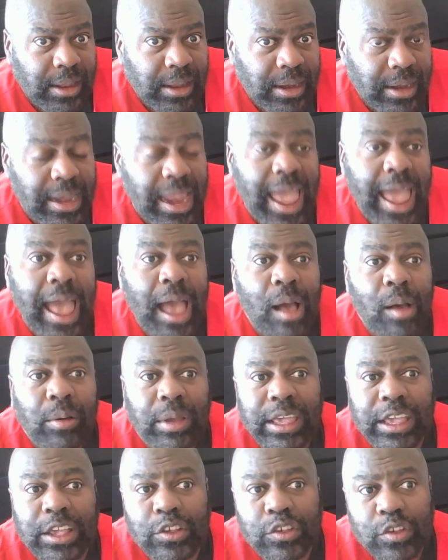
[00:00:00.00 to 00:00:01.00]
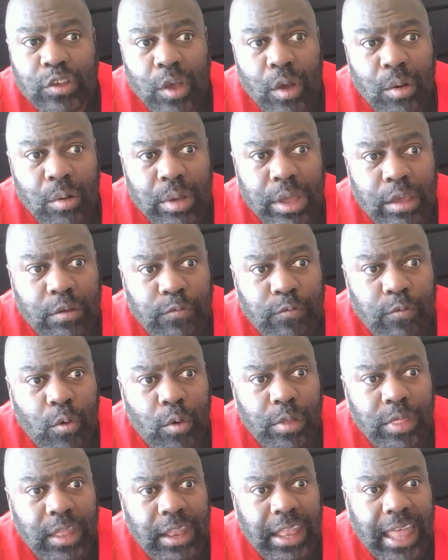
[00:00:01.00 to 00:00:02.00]
Now he's going
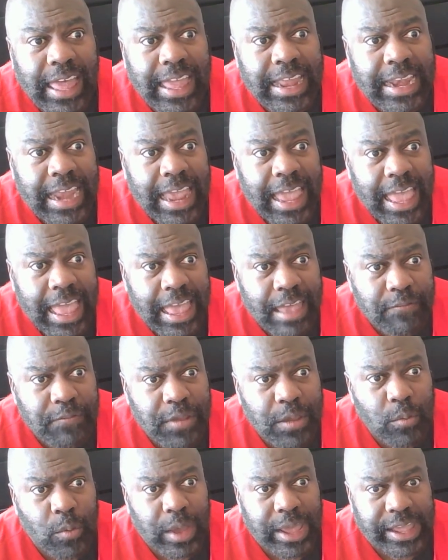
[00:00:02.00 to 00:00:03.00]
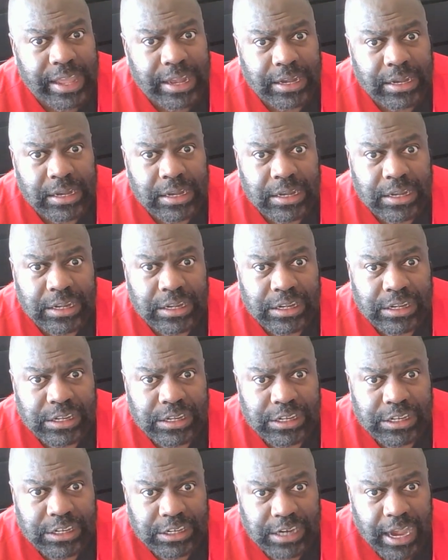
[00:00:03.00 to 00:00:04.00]
for the light heavyweight
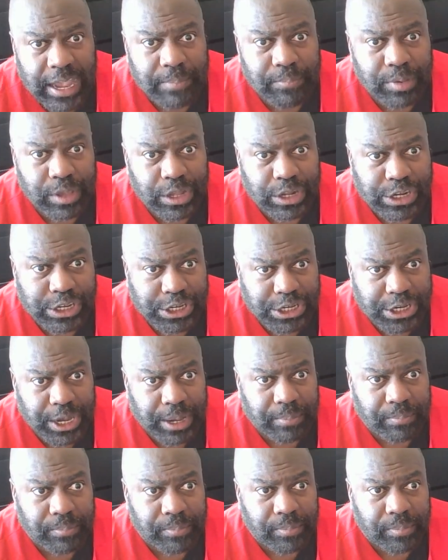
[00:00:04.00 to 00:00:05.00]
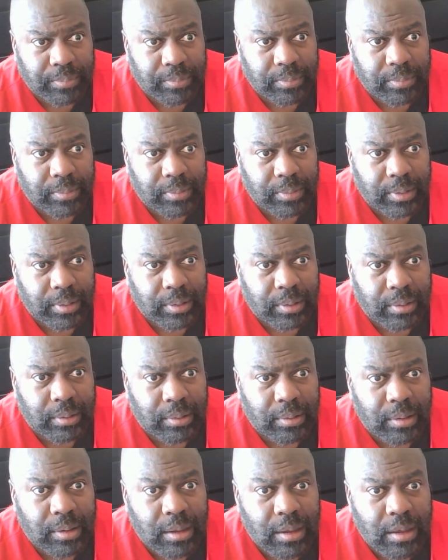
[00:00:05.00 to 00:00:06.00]
championship.
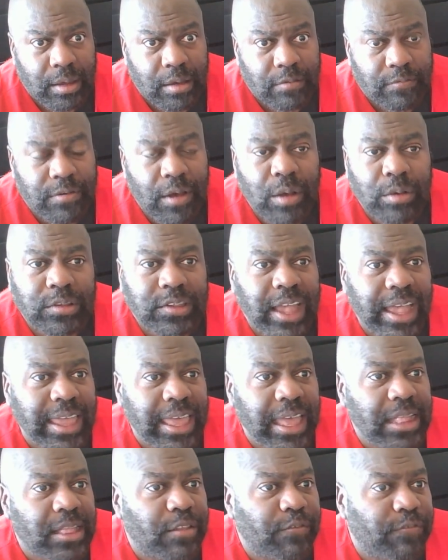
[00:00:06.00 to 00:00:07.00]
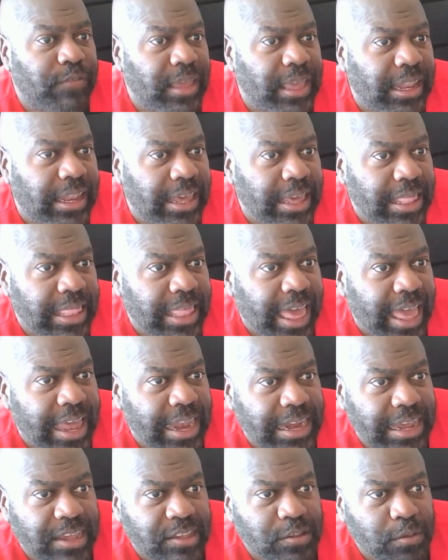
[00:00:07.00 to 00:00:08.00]
Folks, I get the feeling
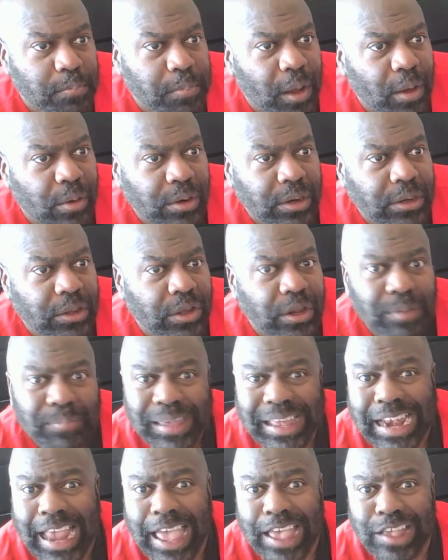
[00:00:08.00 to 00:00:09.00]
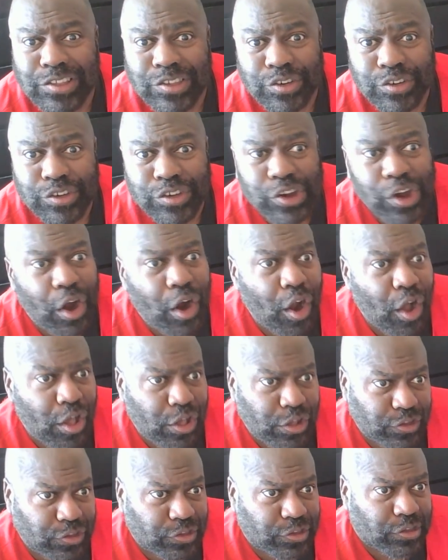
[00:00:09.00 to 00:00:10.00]
that his opponent could have been Ezzard
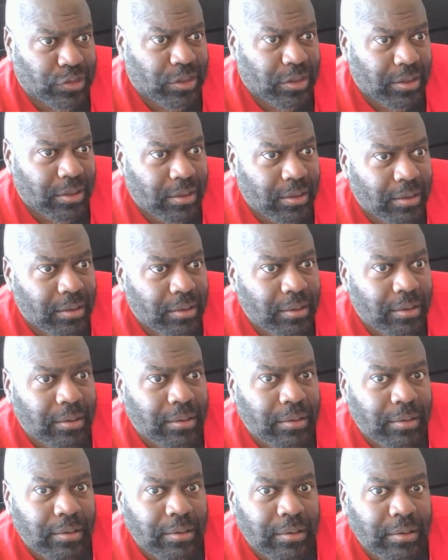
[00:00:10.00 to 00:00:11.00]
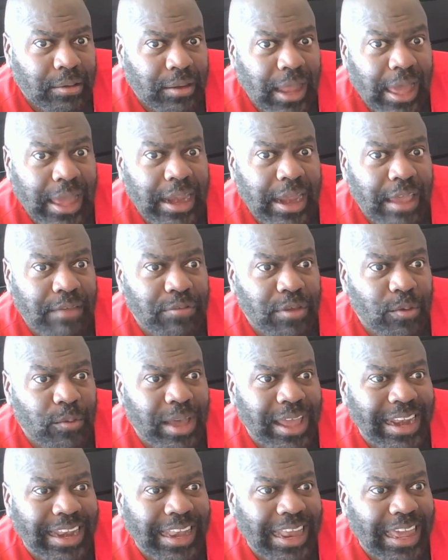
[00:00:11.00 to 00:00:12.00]
Charles, light
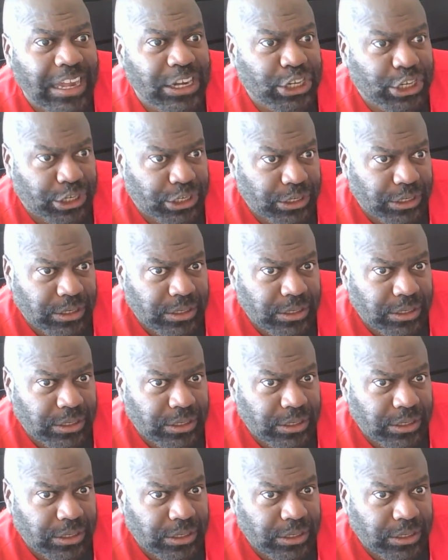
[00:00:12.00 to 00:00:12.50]
heavyweight legend.